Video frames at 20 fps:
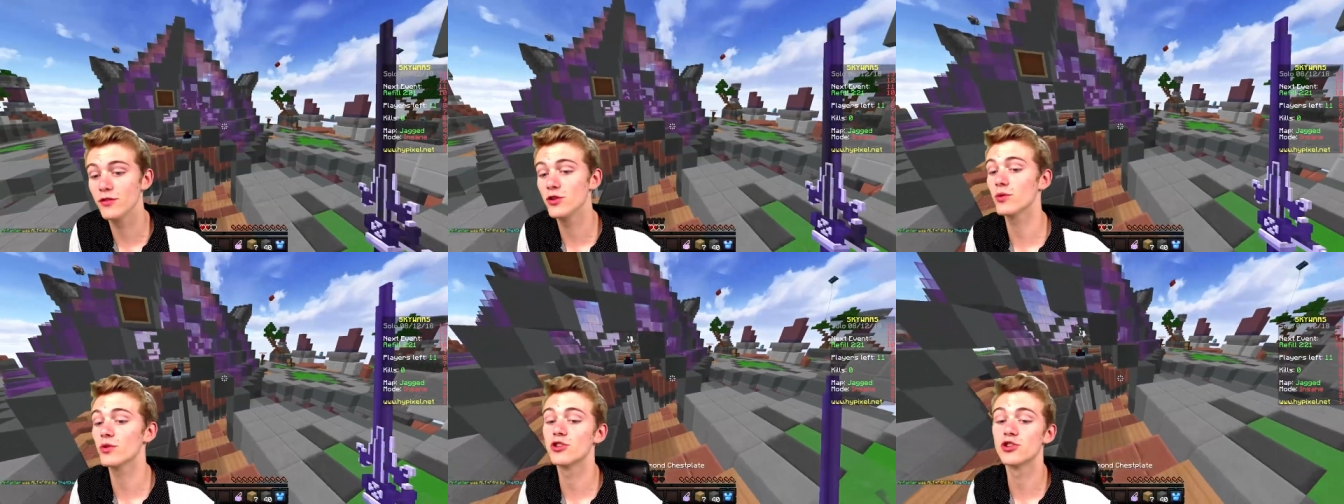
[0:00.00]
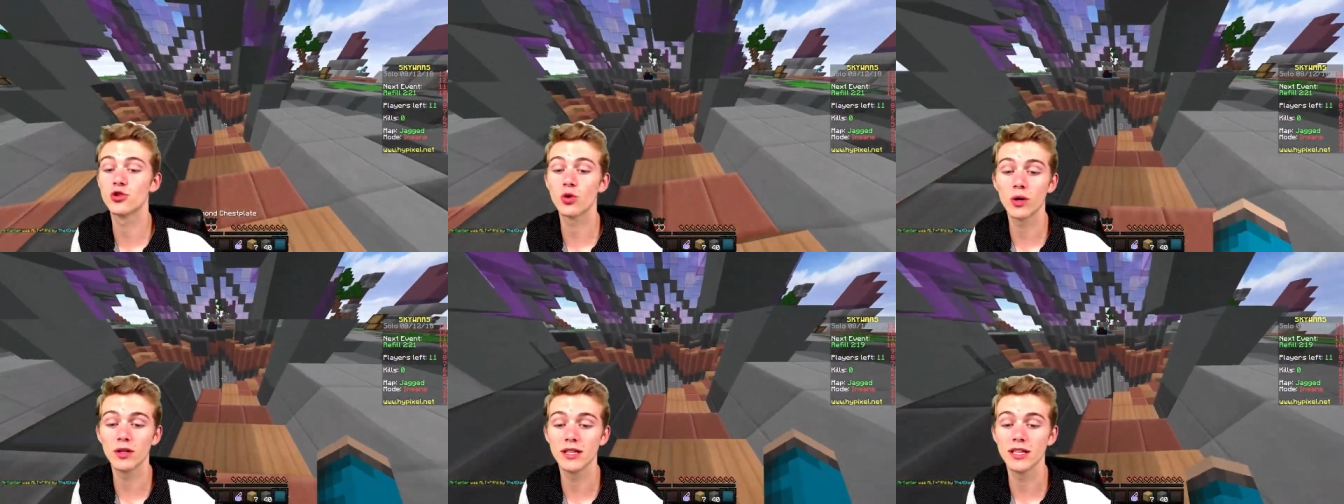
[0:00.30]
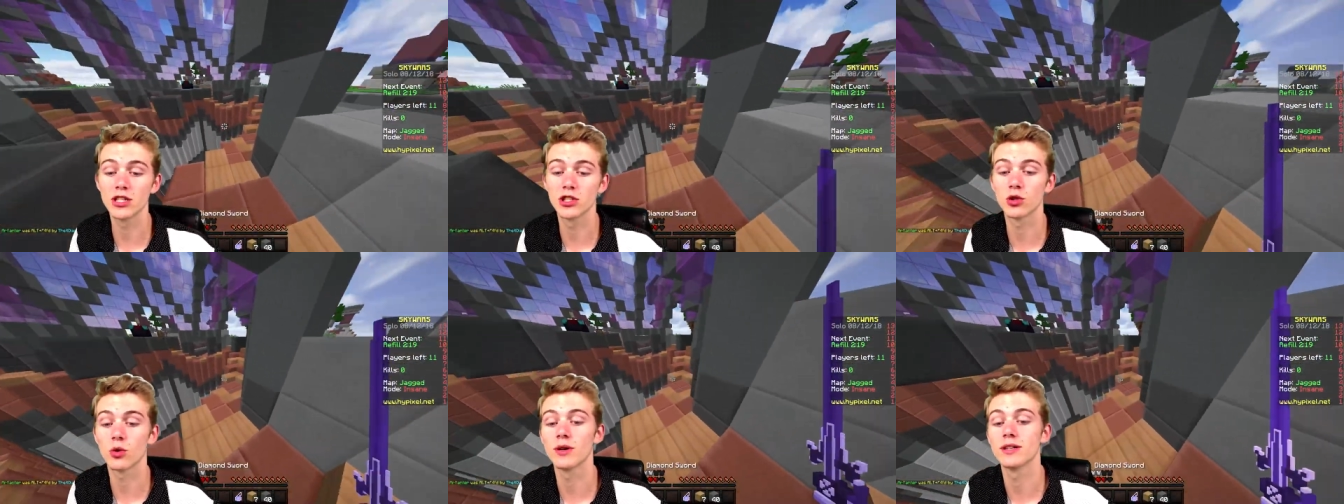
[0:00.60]
you enjoyed these
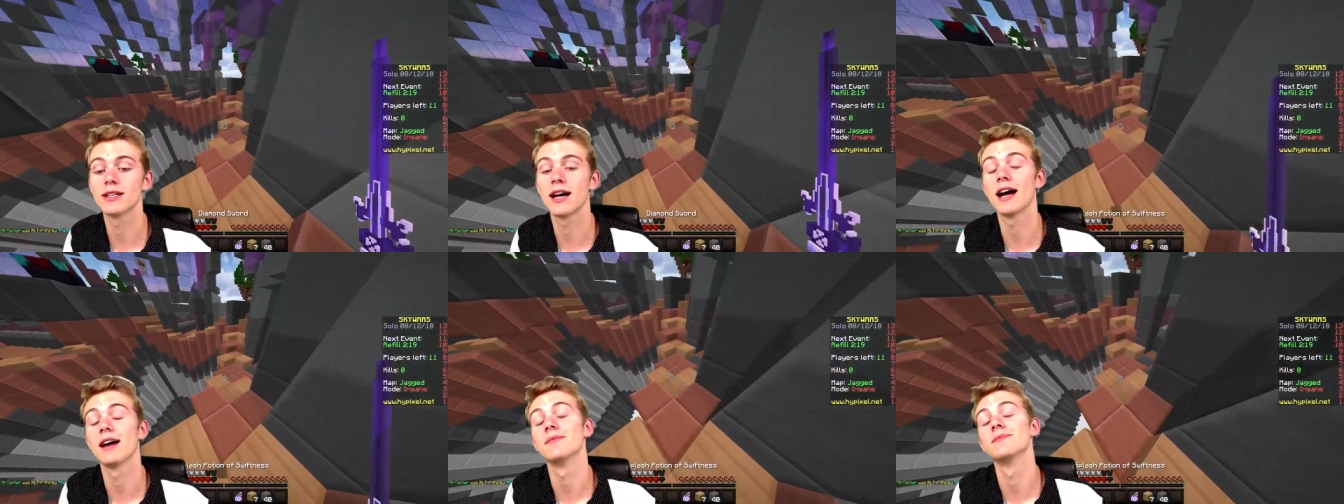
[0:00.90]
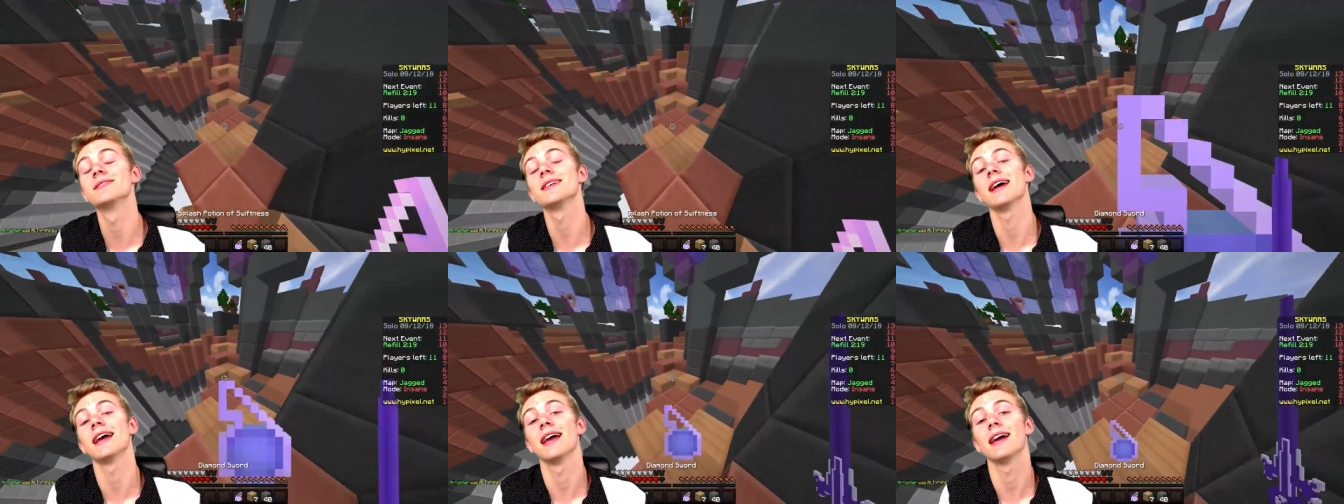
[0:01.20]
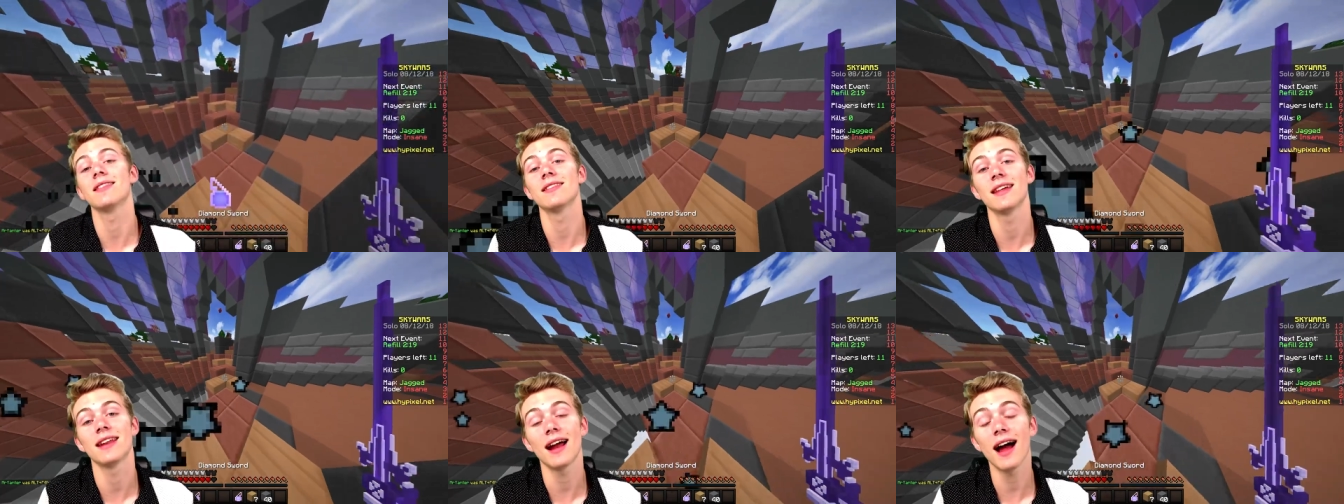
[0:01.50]
story times.
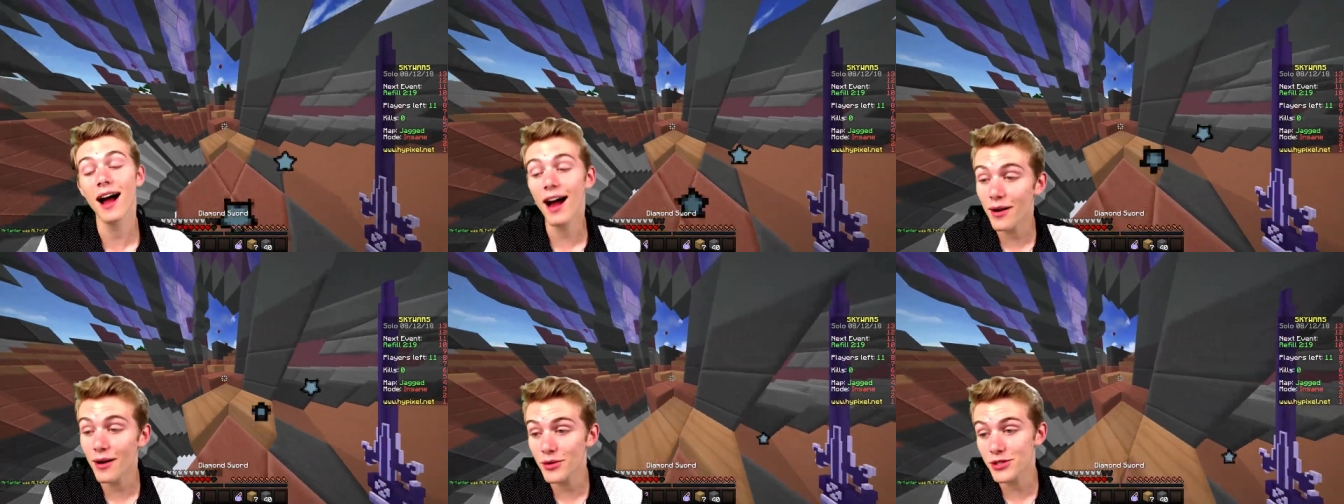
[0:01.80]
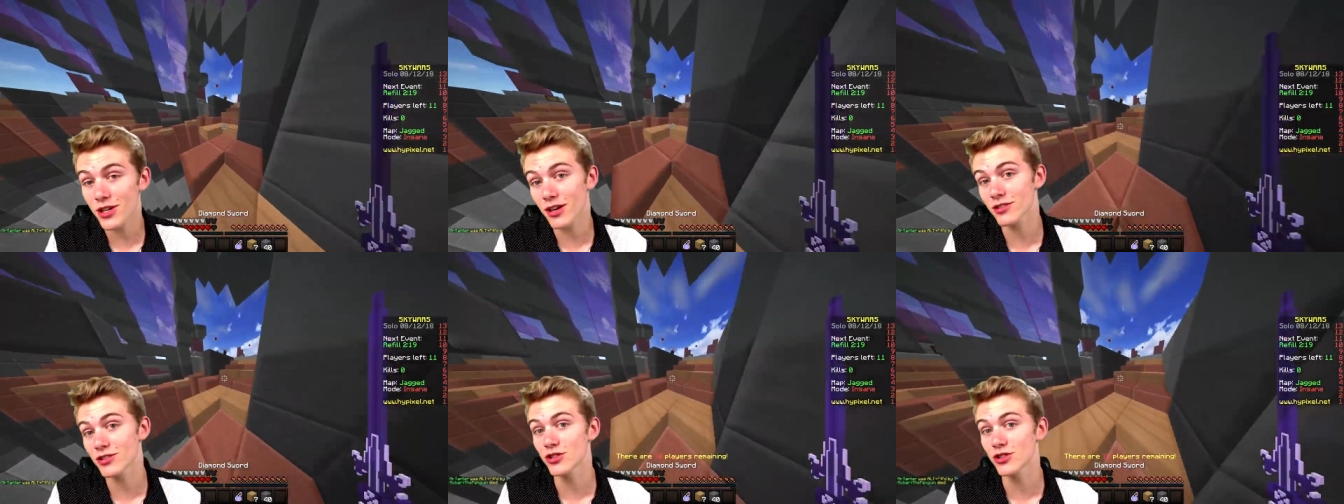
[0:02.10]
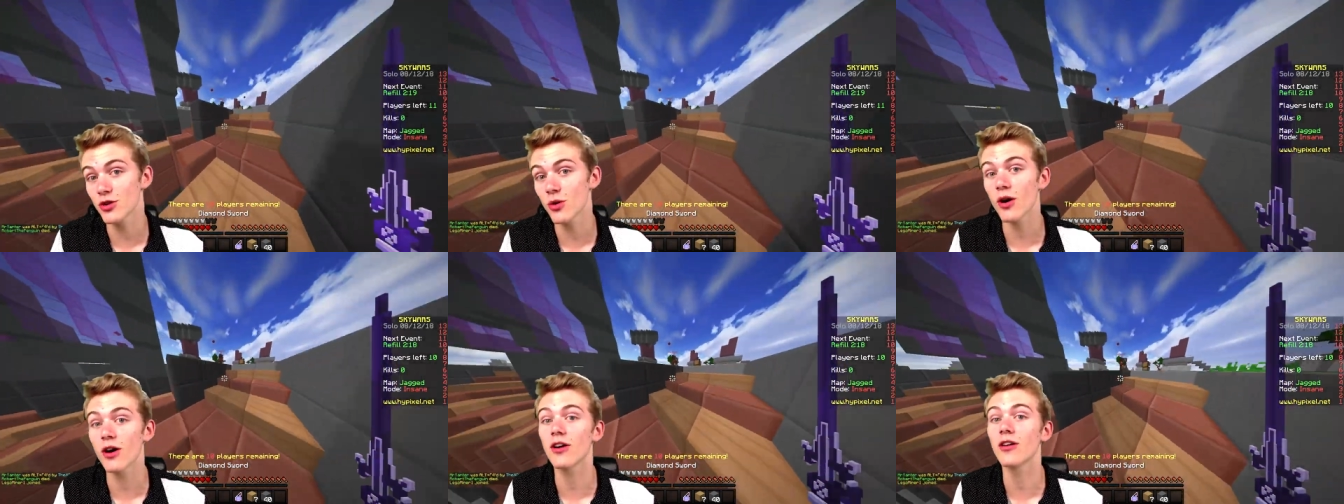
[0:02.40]
And then I will talk to you
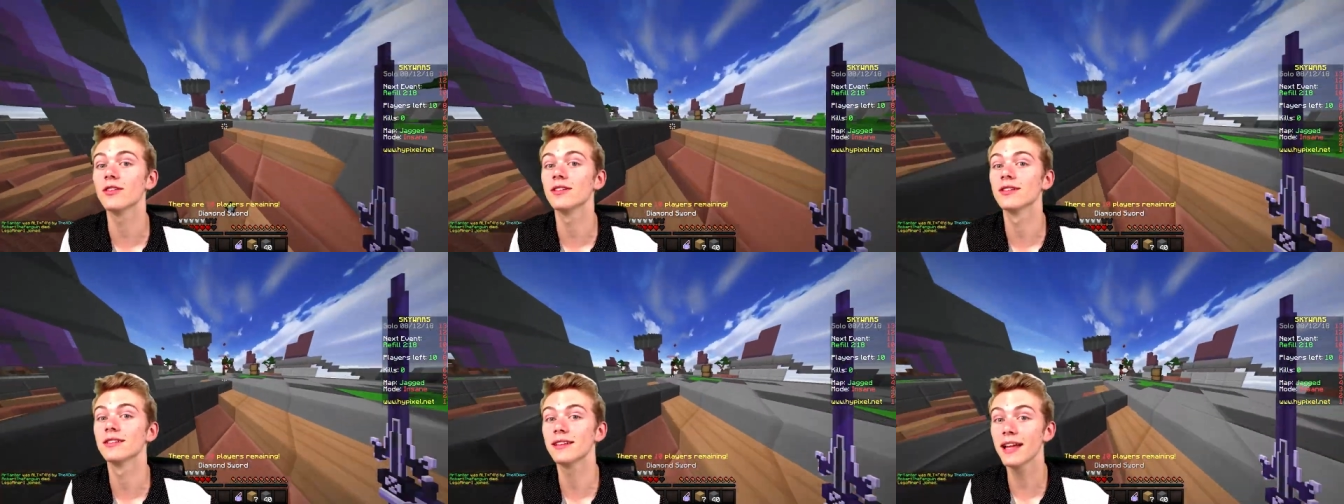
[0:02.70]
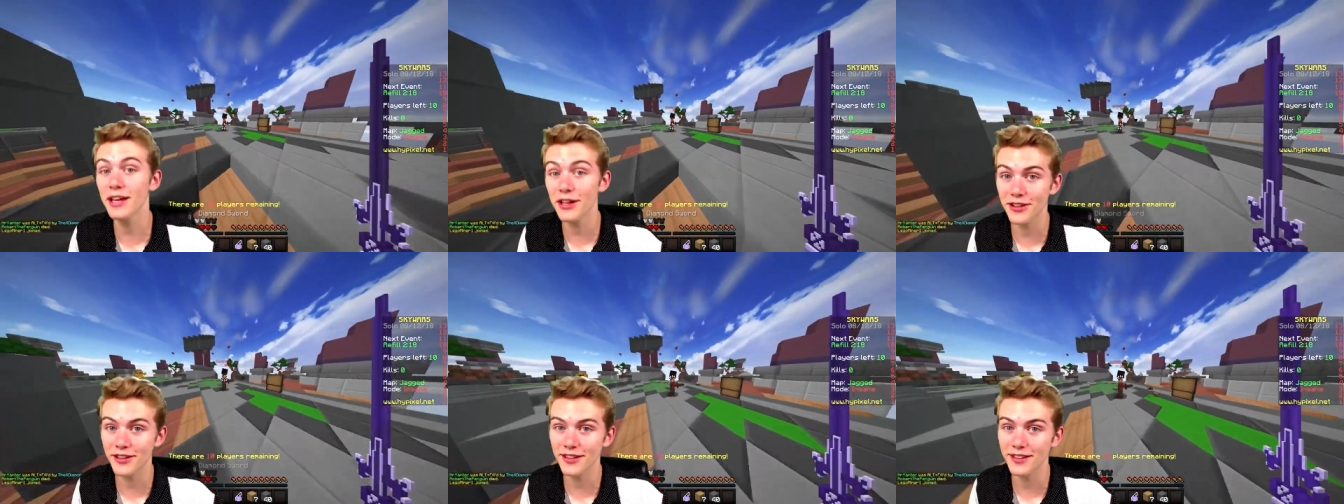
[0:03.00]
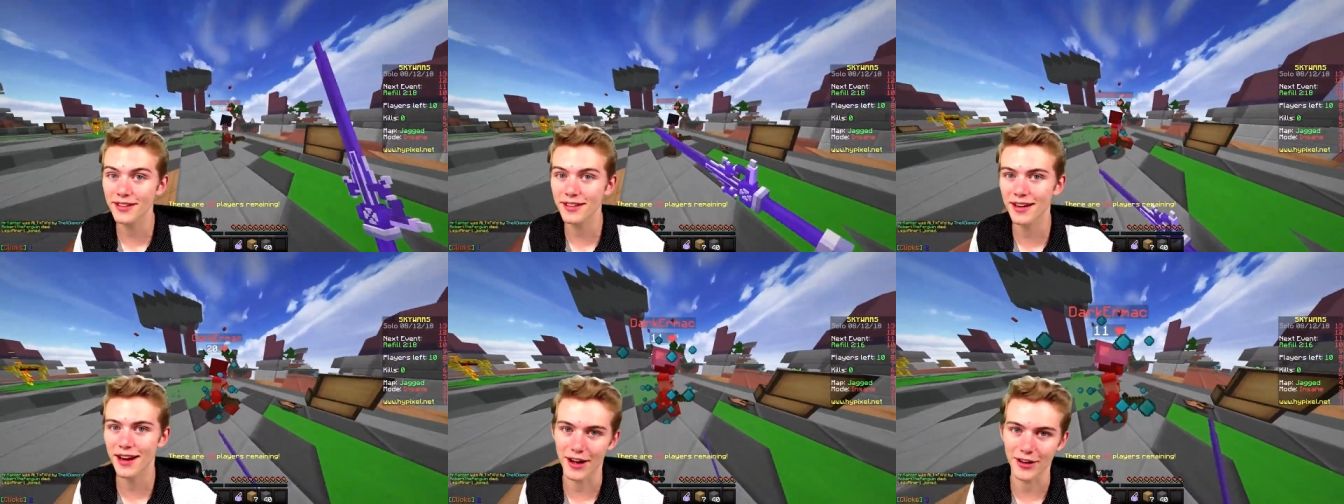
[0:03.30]
all later.
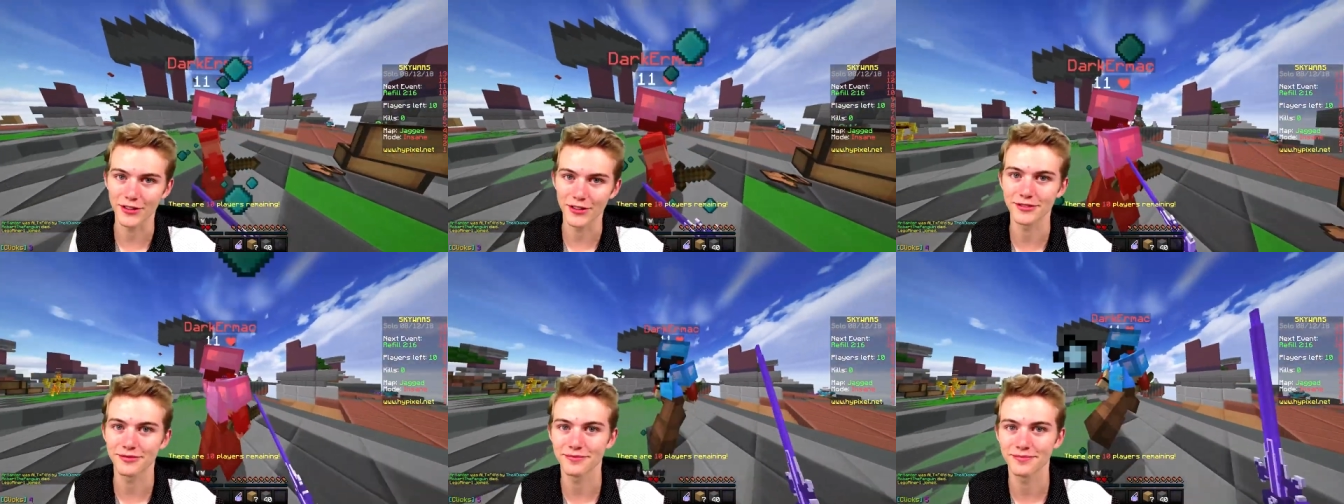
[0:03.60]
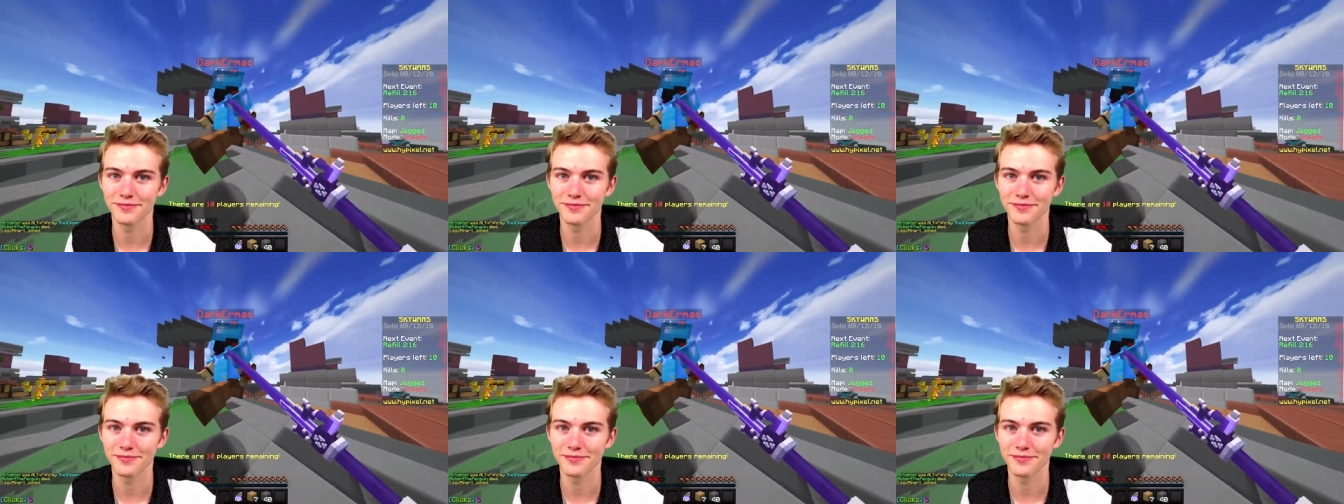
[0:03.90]
Out.